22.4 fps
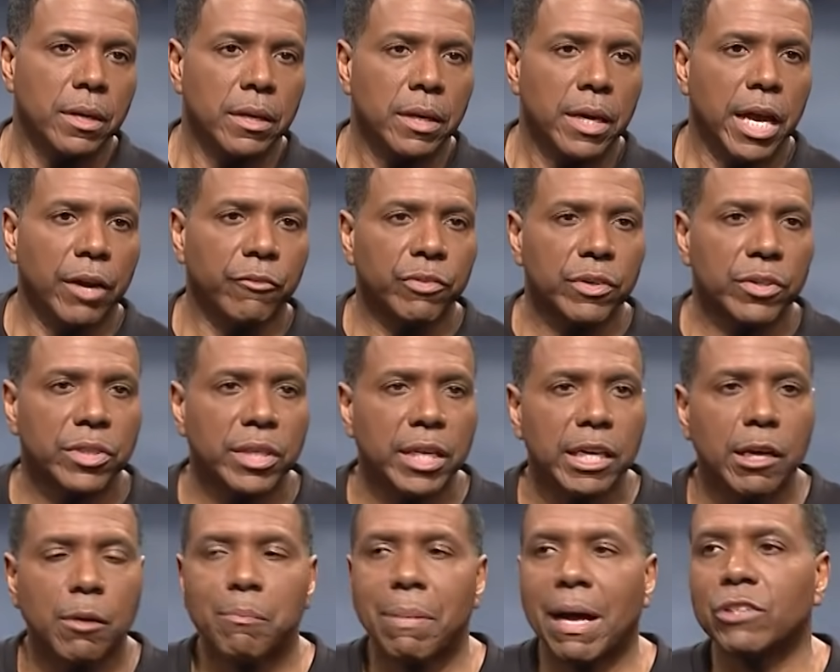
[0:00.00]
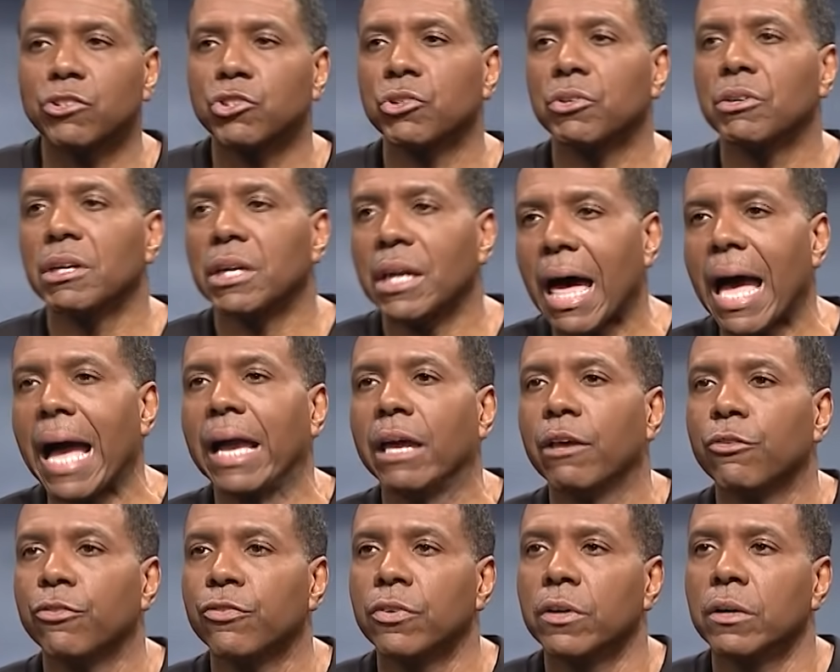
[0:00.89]
Everything about your
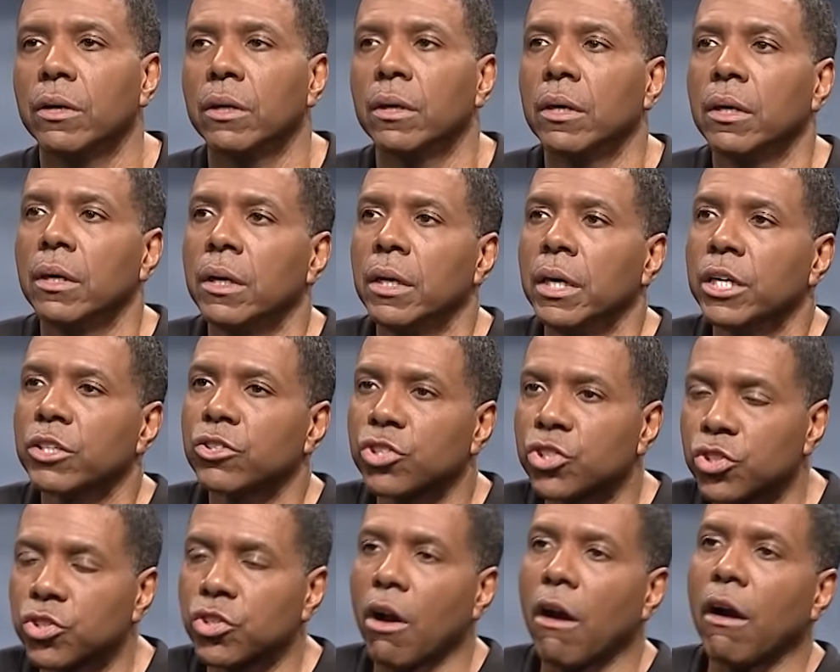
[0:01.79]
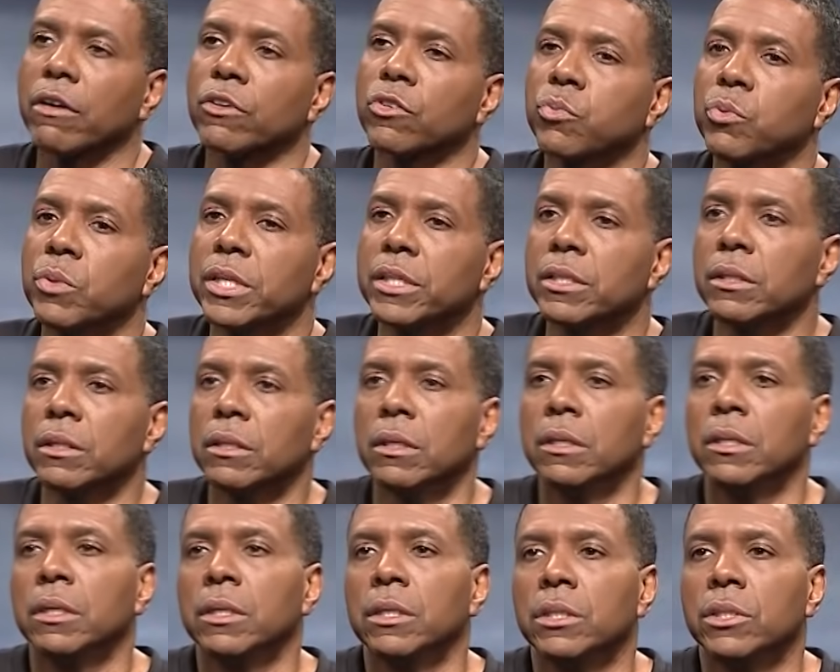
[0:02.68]
life, it starts with
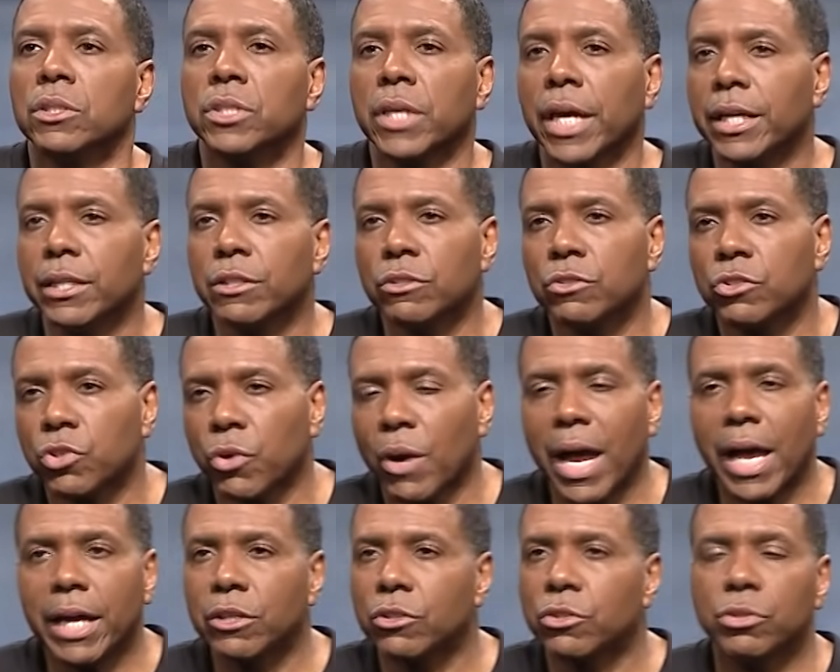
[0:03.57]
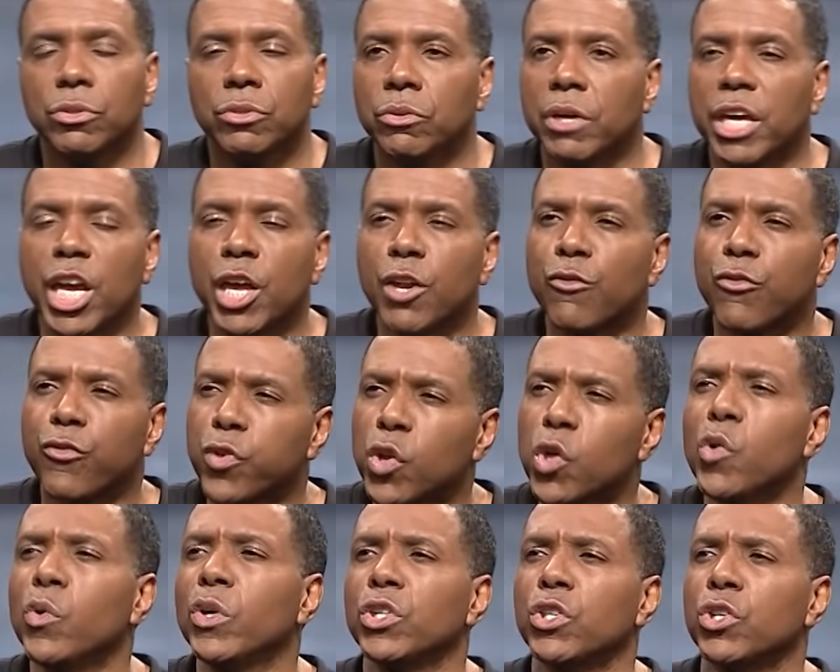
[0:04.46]
Satan trying to
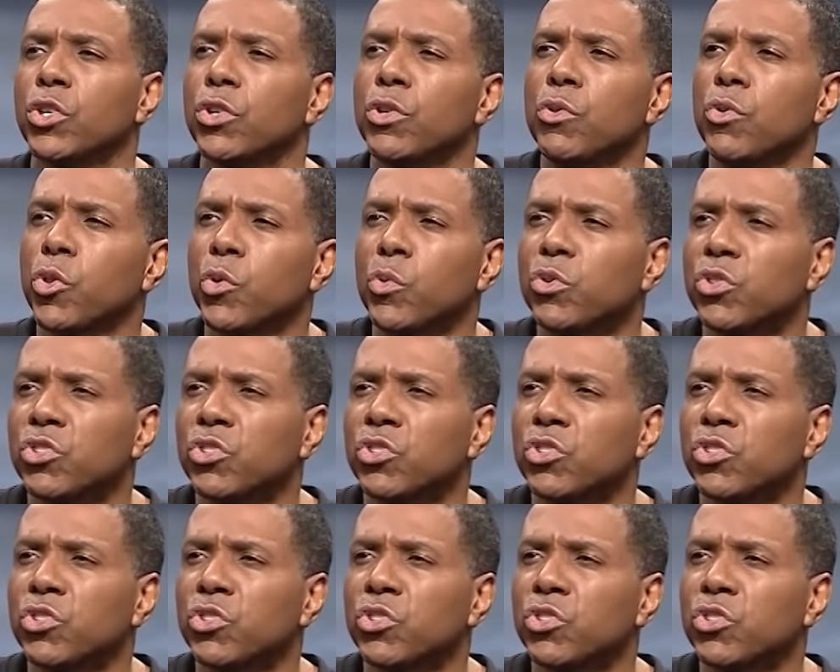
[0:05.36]
influence you through